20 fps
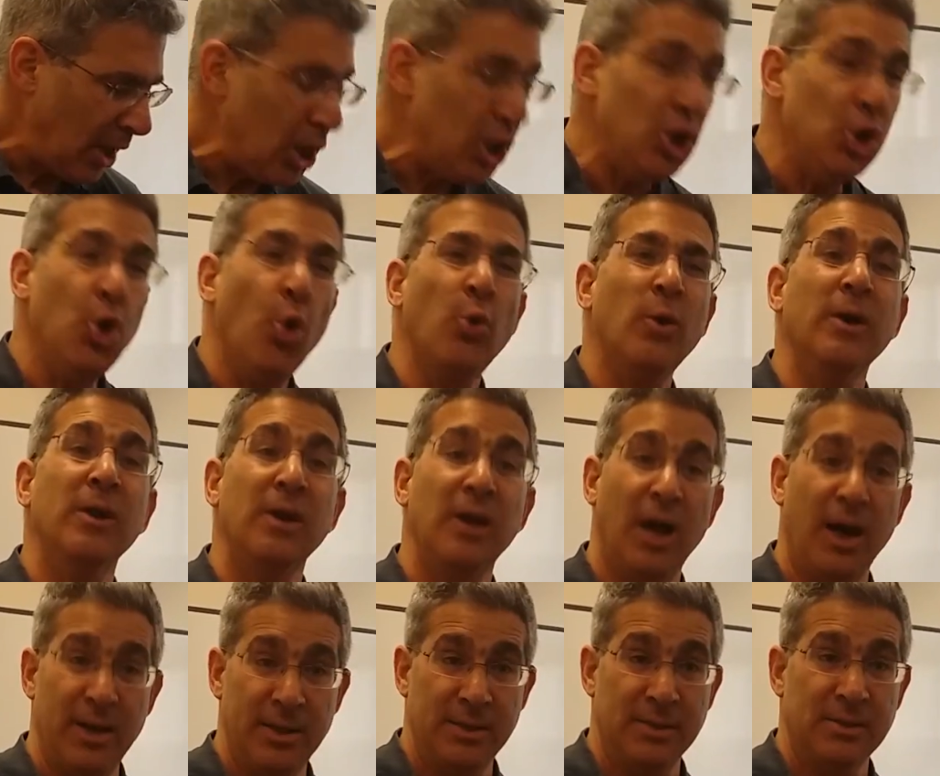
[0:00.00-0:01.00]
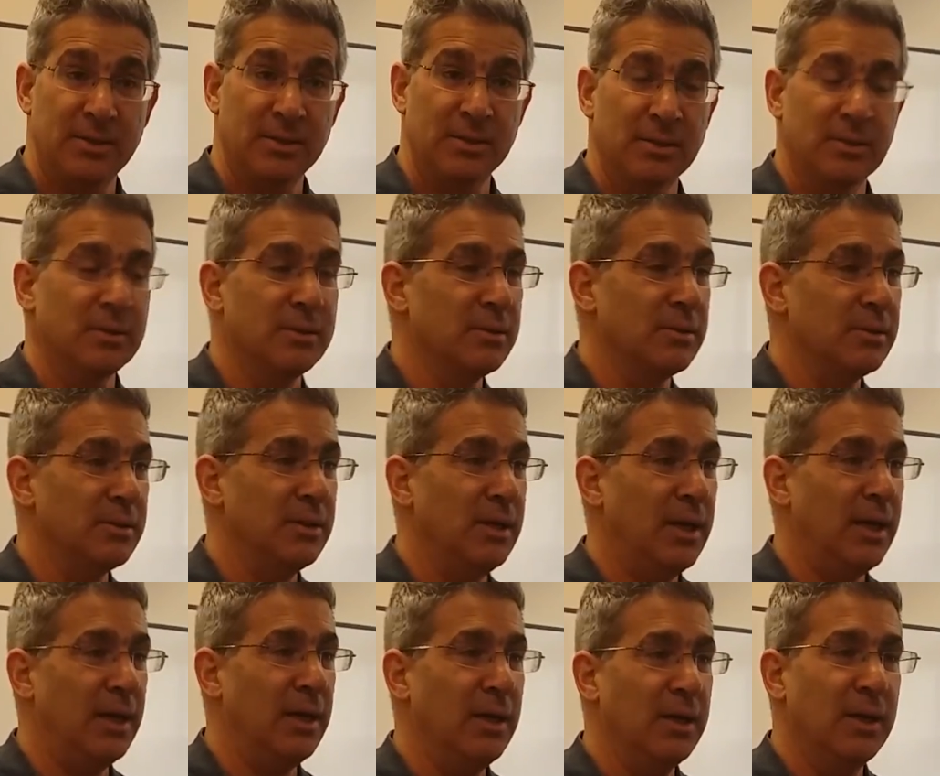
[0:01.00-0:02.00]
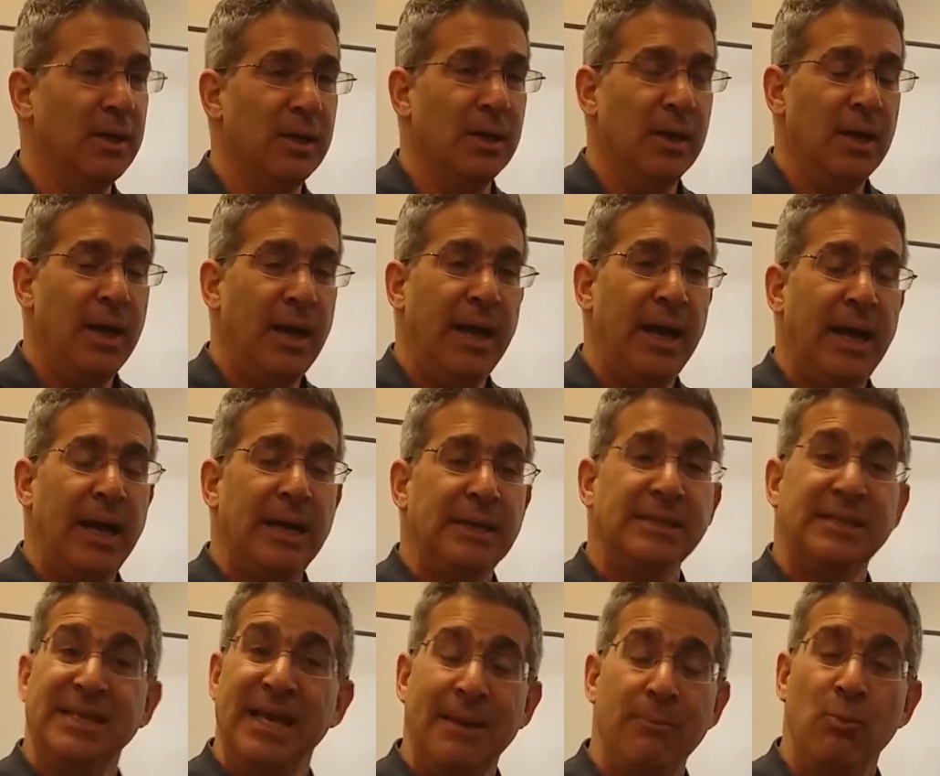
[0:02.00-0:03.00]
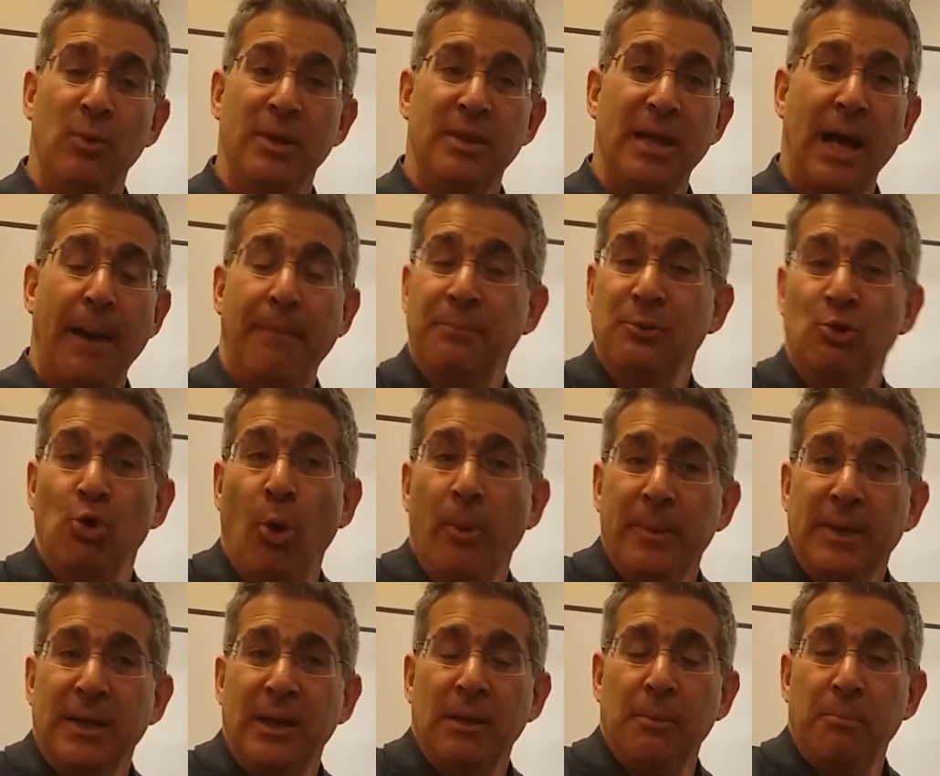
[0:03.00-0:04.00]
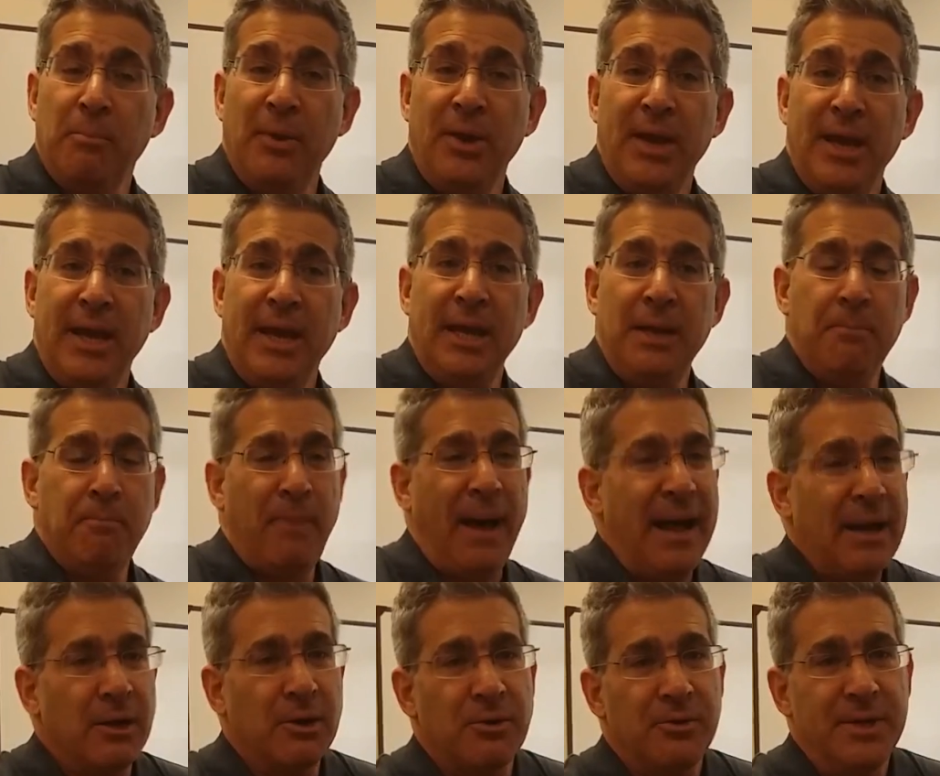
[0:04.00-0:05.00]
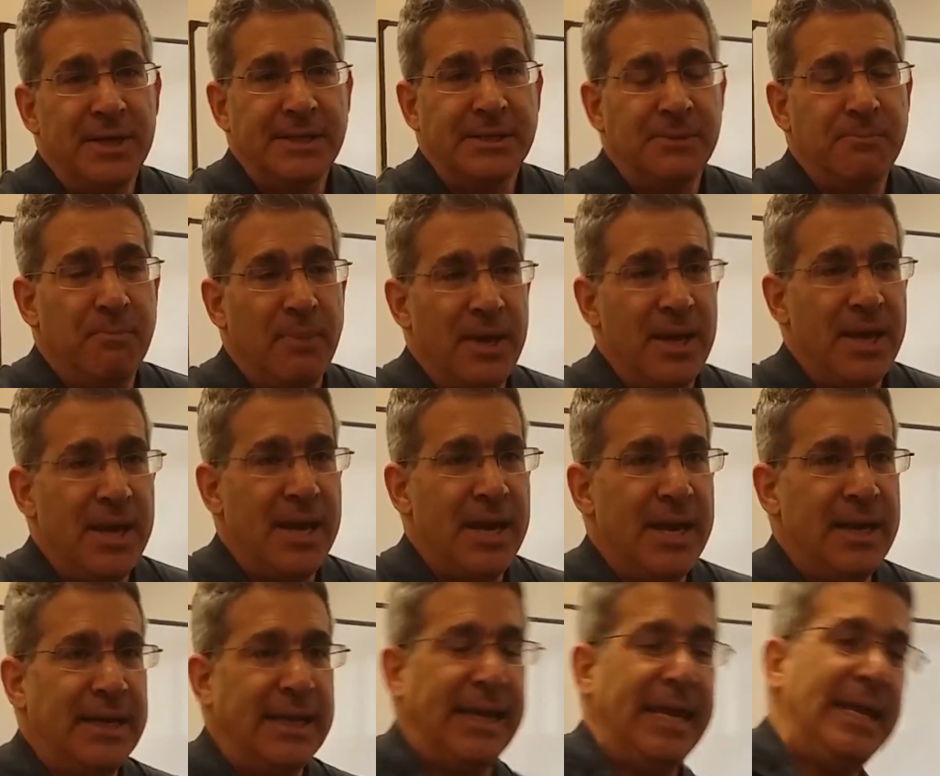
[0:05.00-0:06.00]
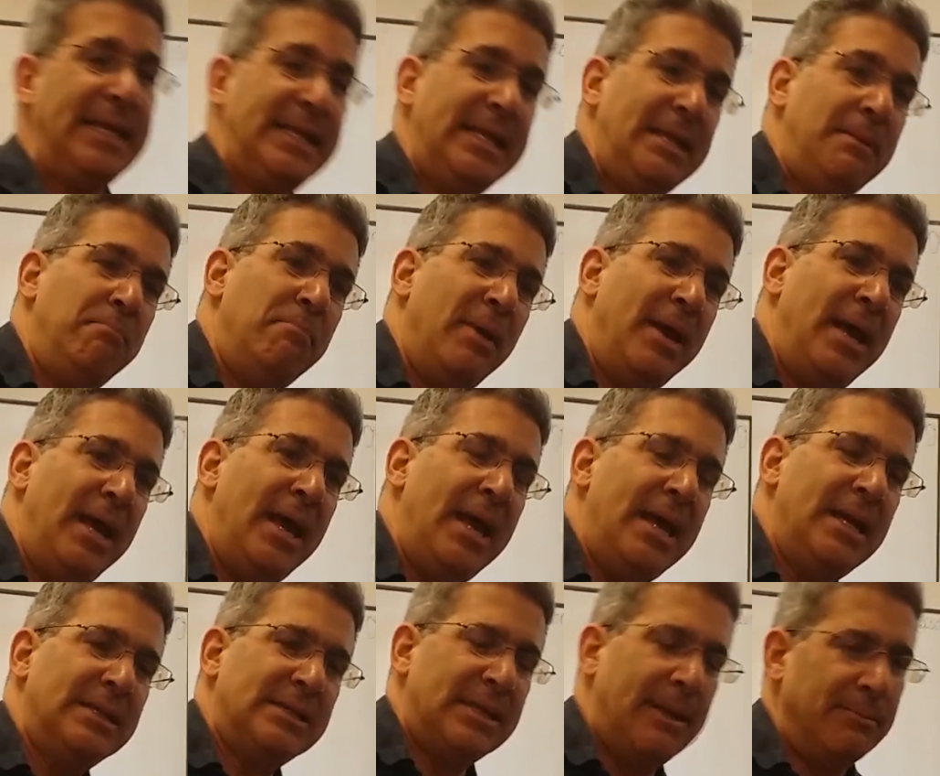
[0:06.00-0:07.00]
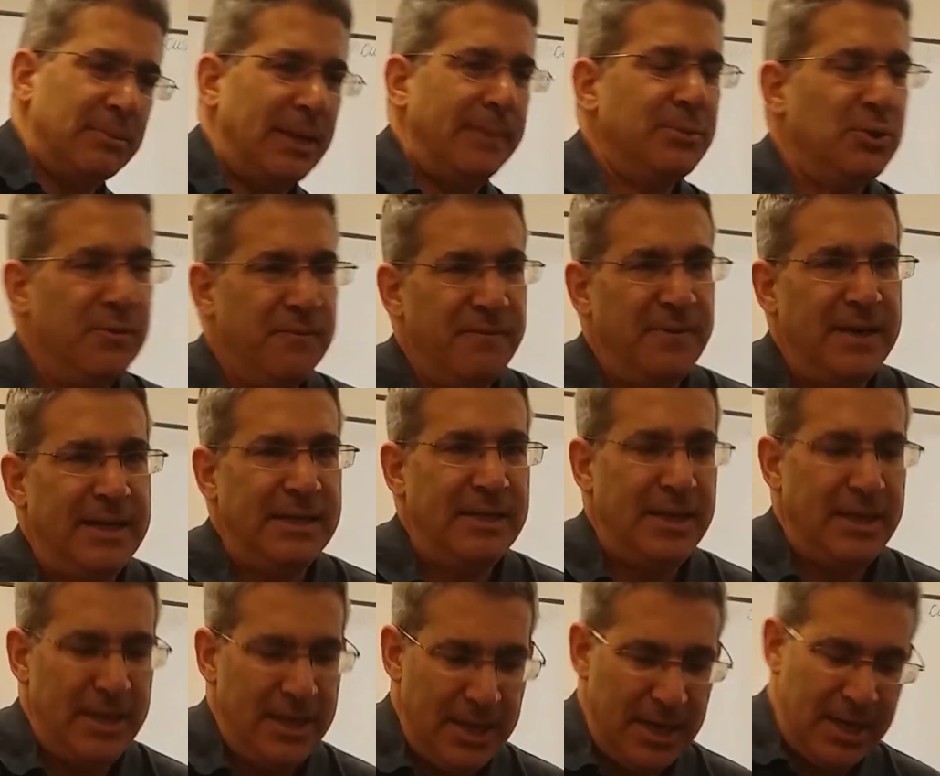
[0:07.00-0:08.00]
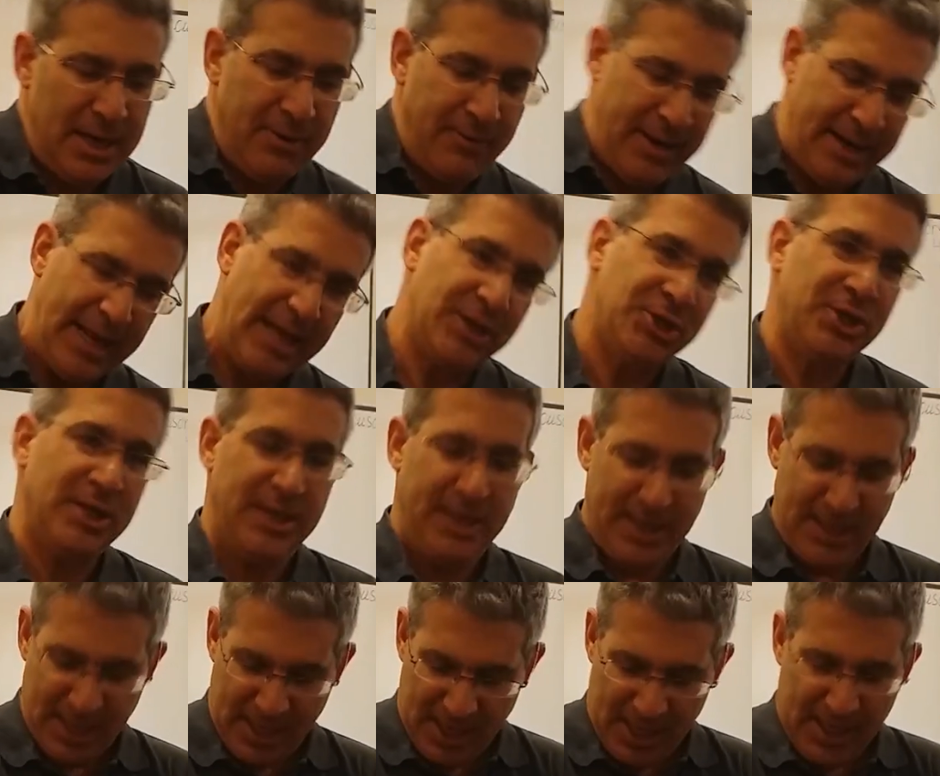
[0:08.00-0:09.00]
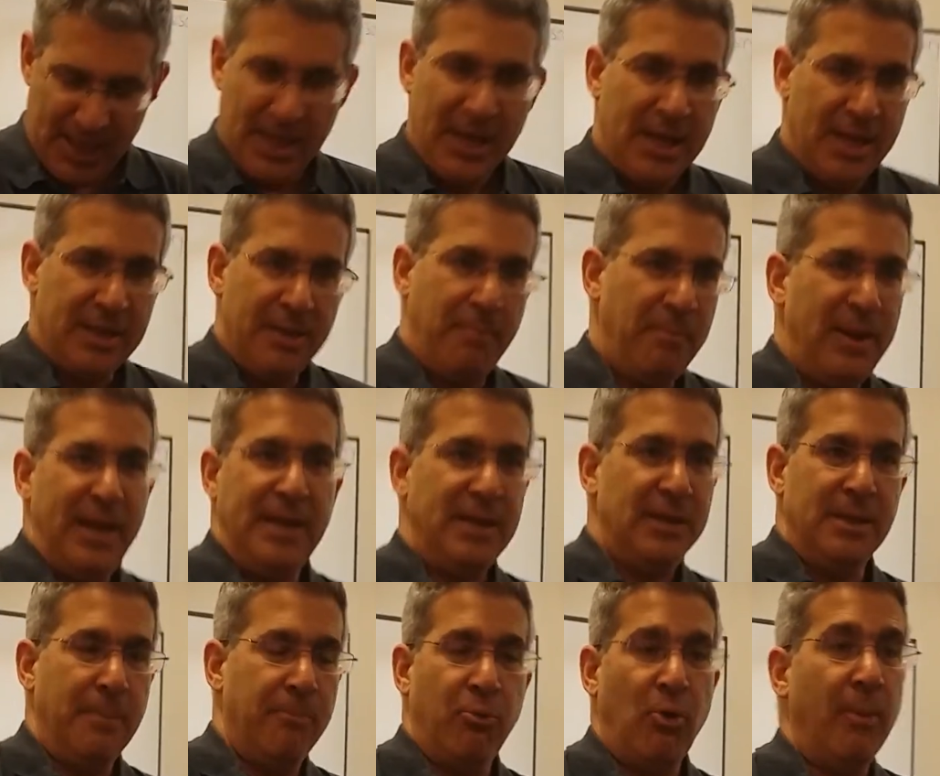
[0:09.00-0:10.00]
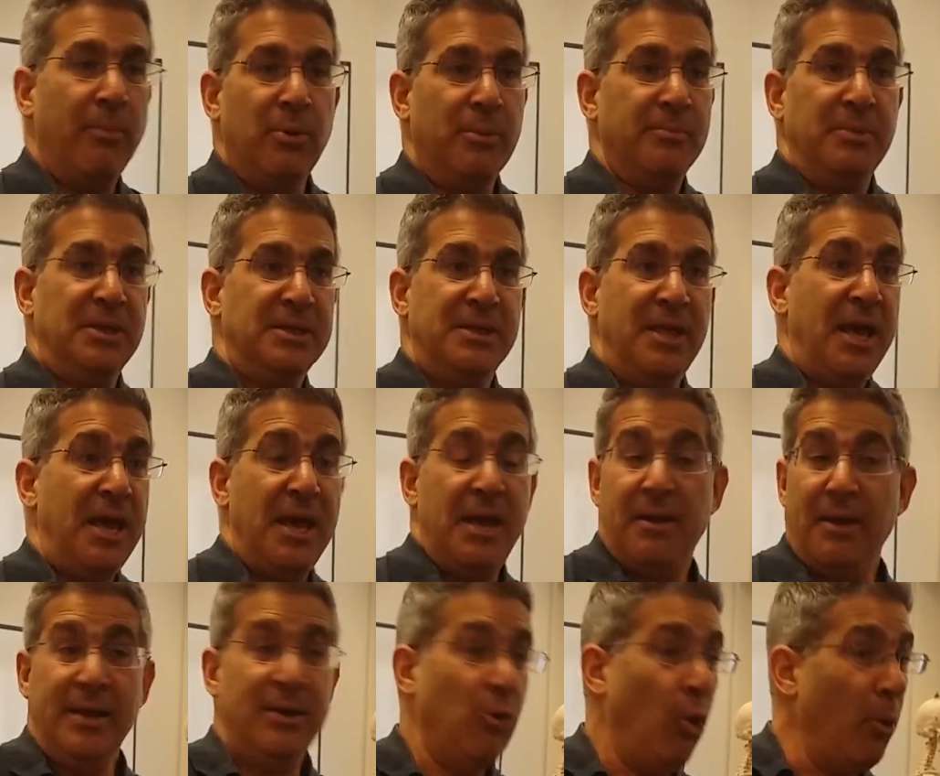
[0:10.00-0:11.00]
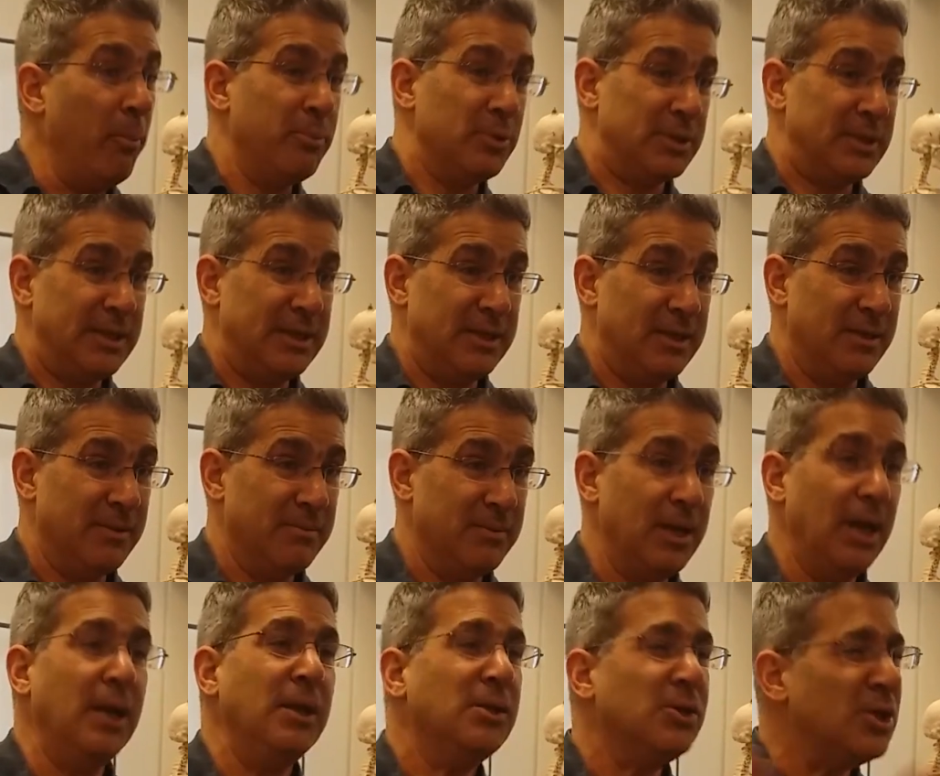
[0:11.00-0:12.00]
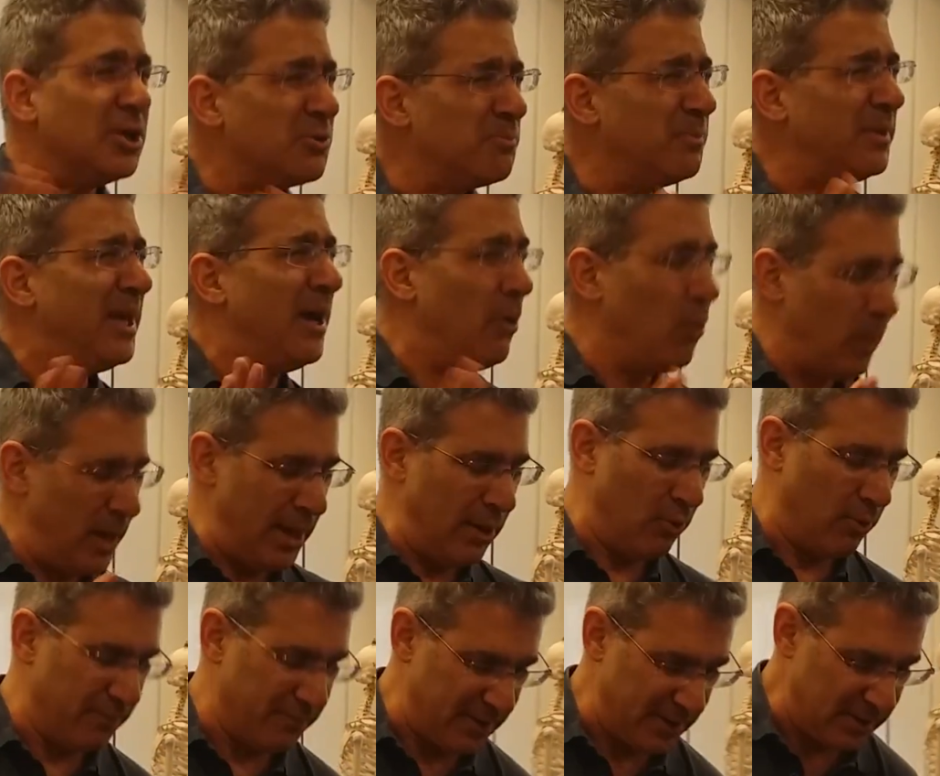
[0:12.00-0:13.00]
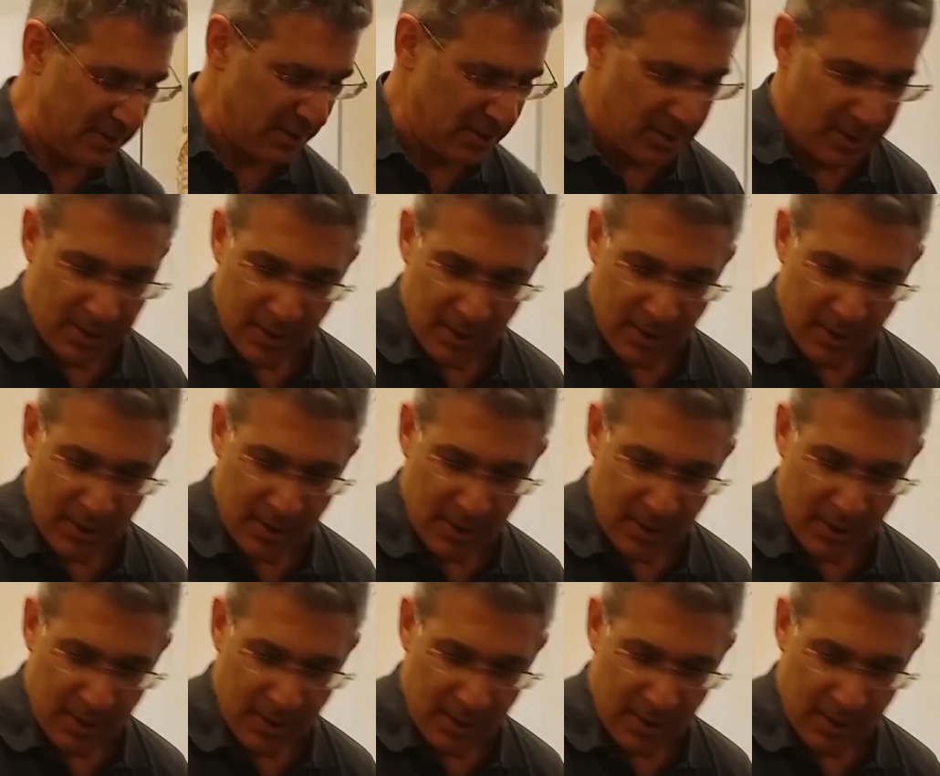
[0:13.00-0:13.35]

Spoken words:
localized. Yeah. Same with abdominal pain, pancreas pain, kidney pain. Sometimes you feel it here, and actually the problem is there and opposite. Yeah. Just be aware of it.